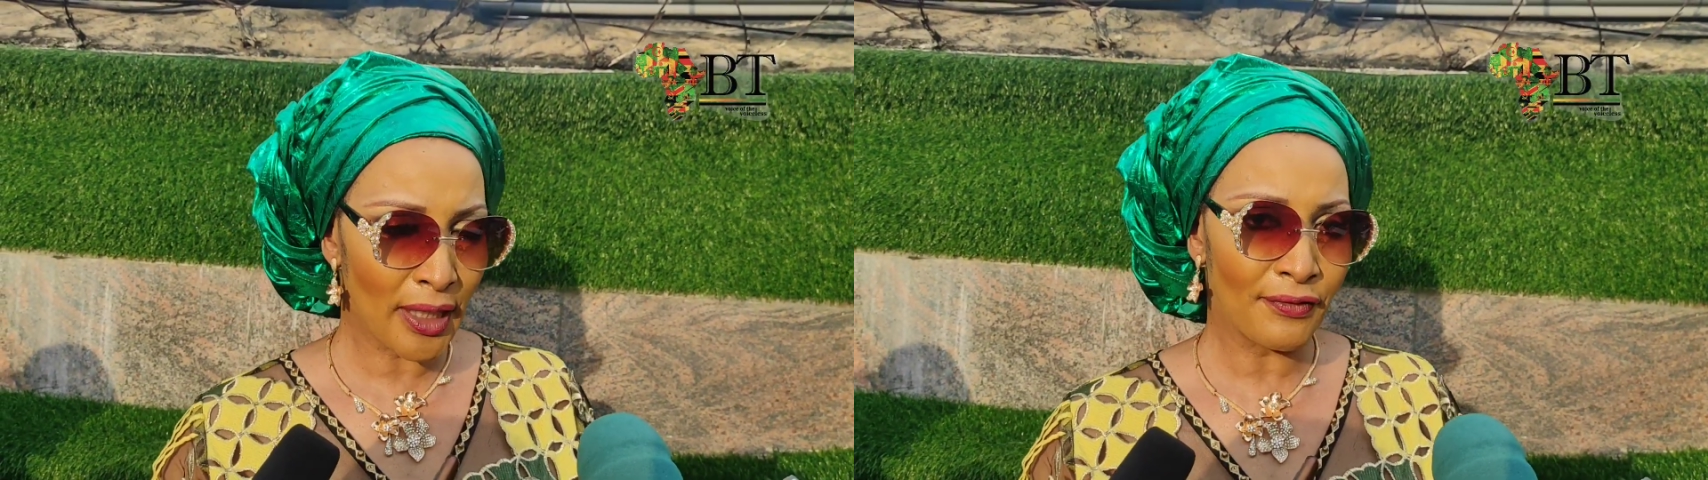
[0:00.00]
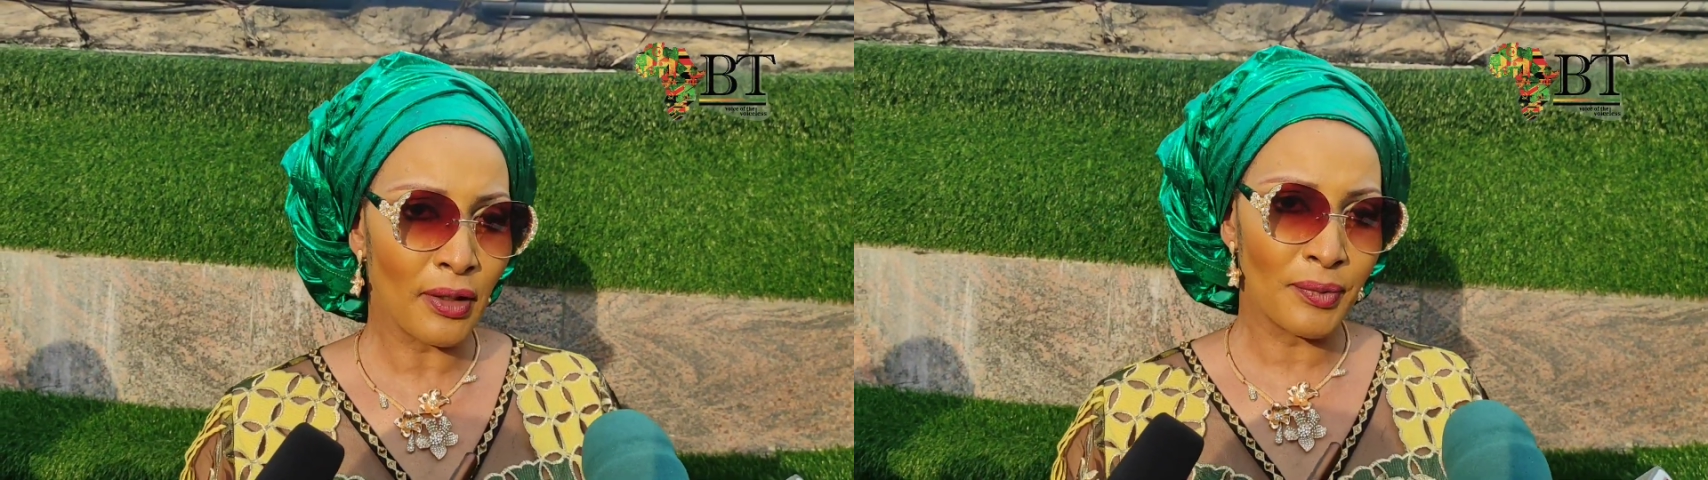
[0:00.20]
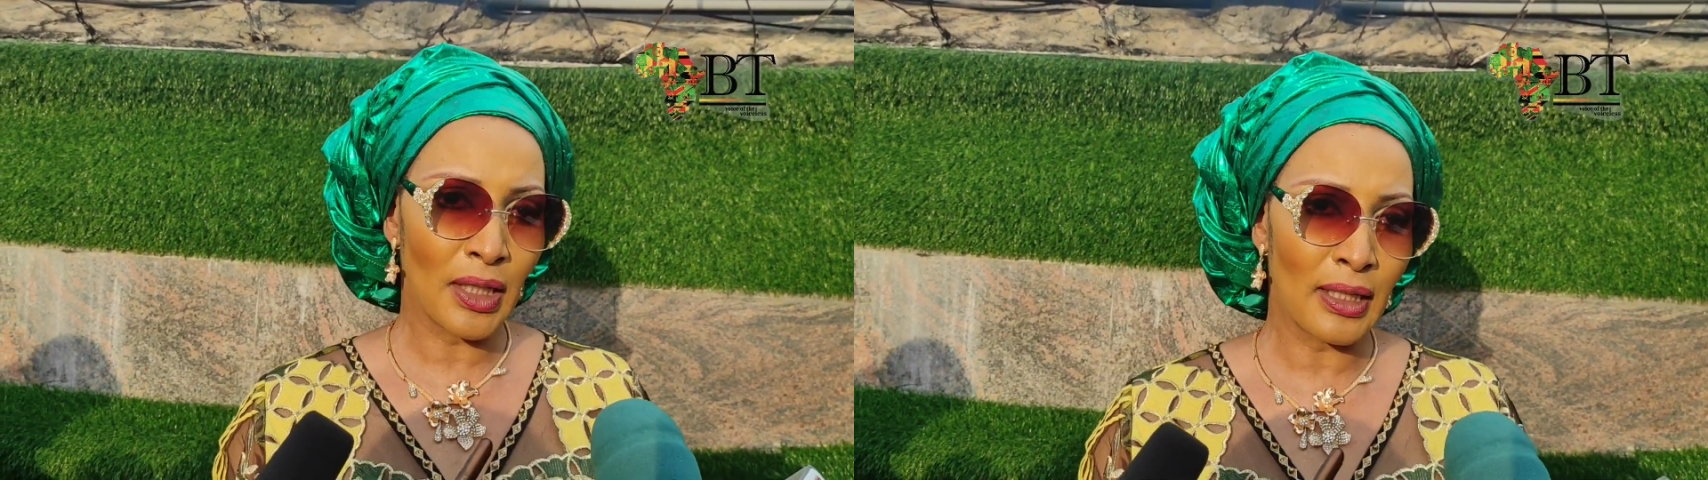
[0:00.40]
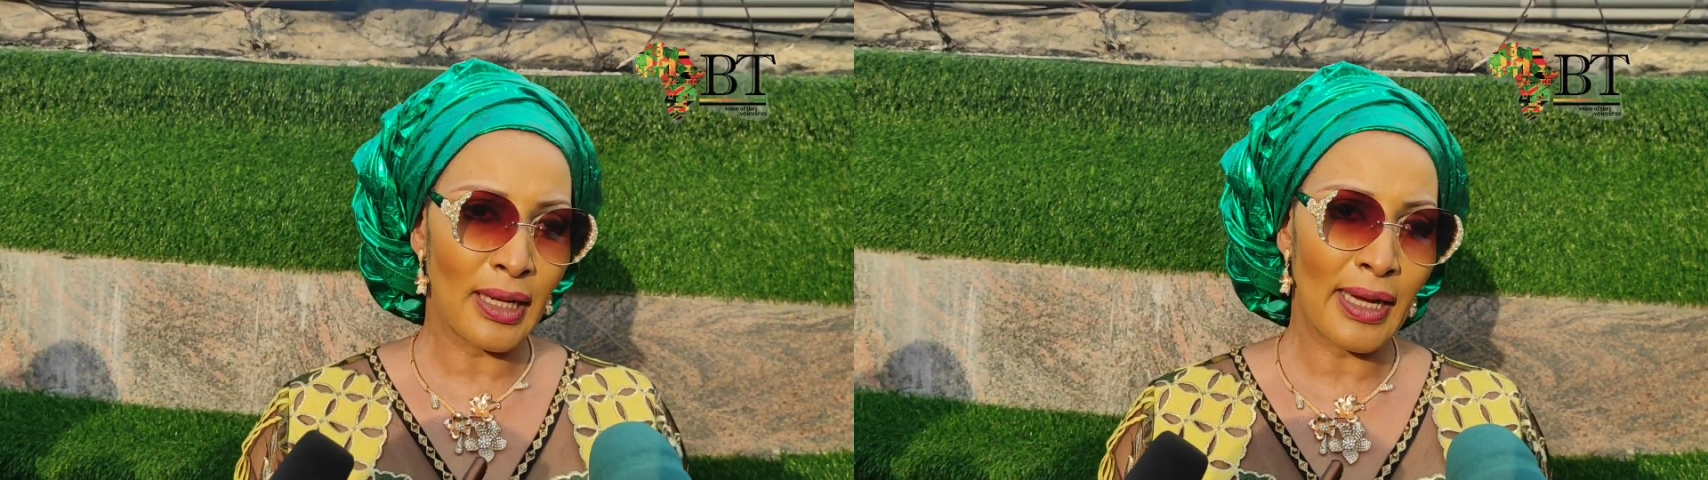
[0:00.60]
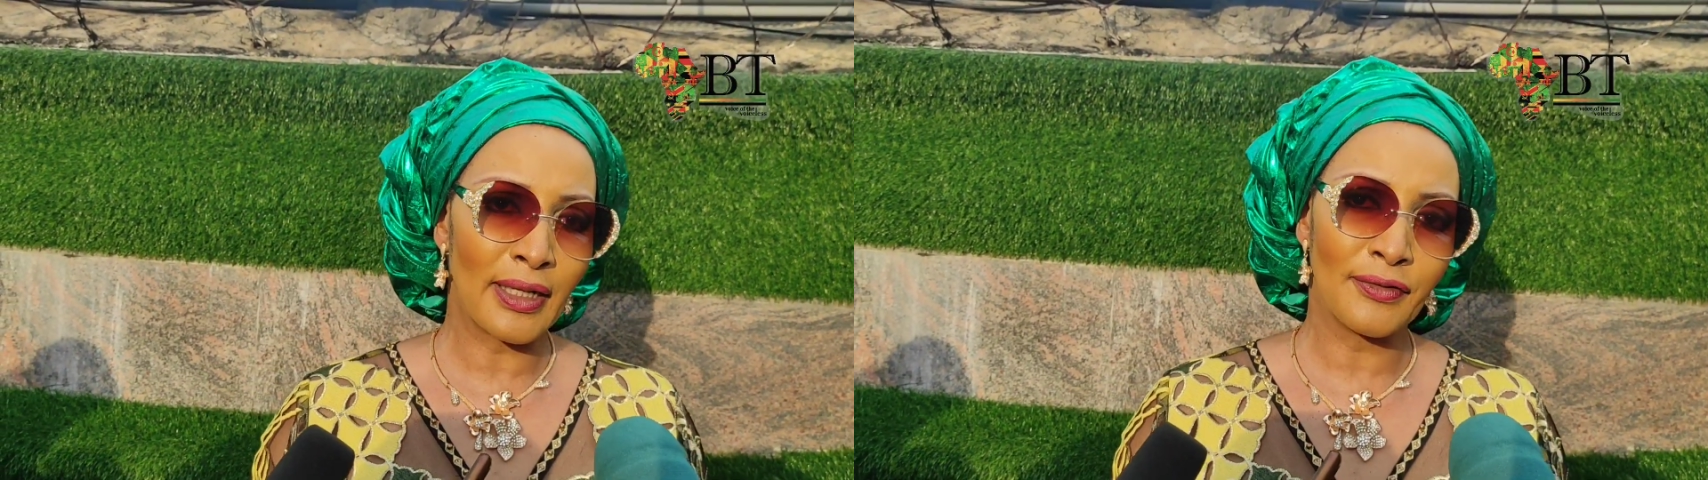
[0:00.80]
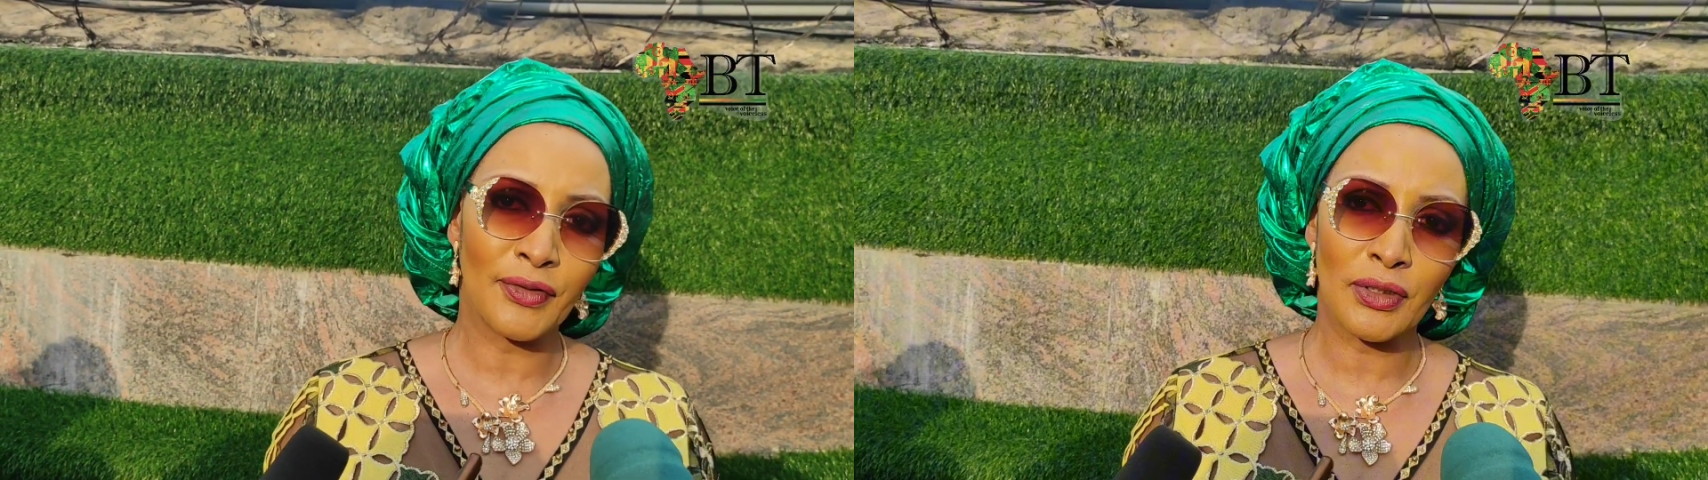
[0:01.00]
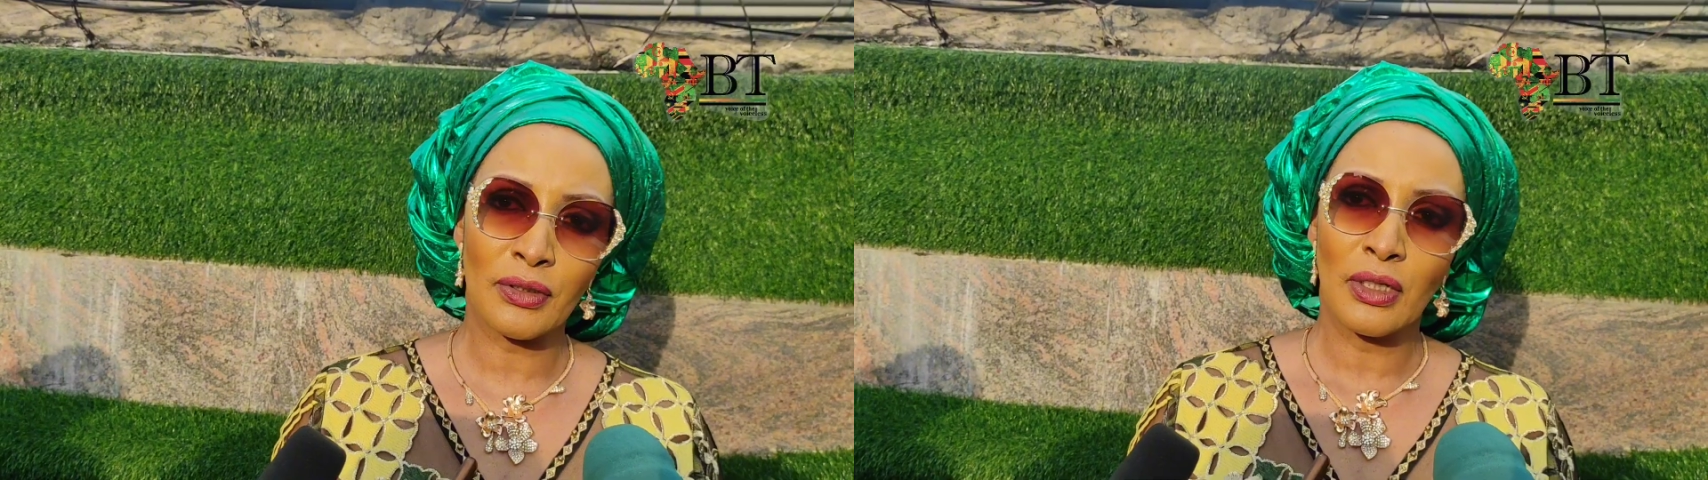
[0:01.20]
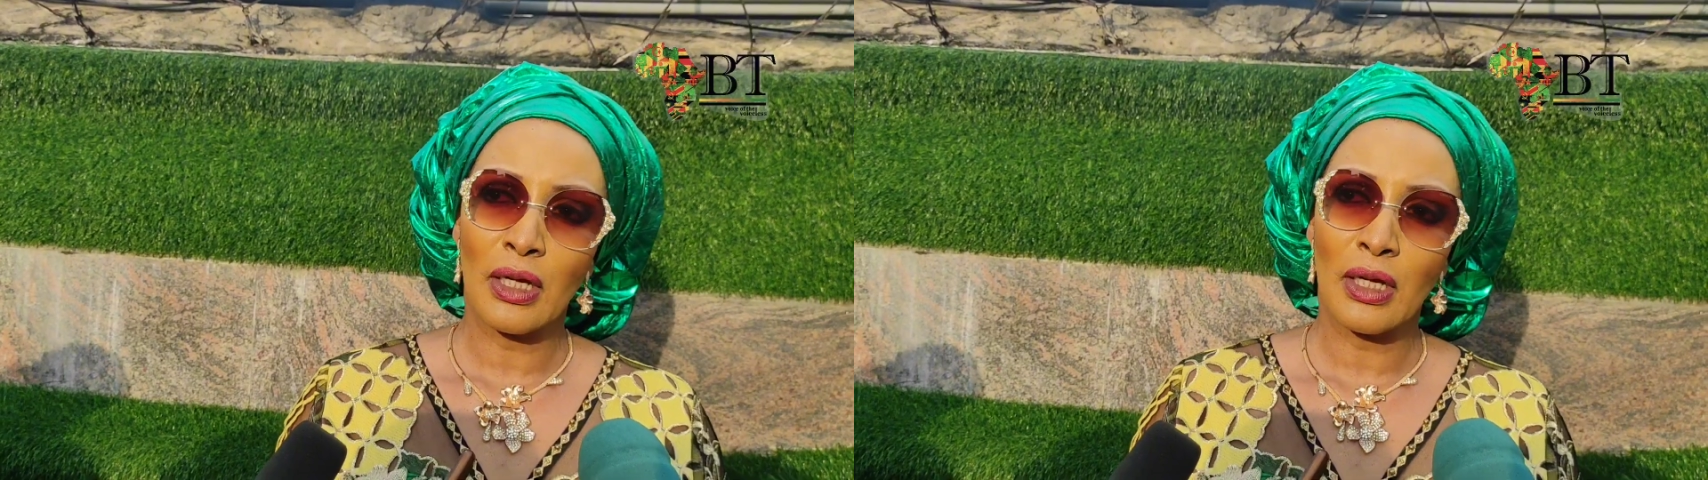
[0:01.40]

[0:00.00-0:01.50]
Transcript: gave up their lives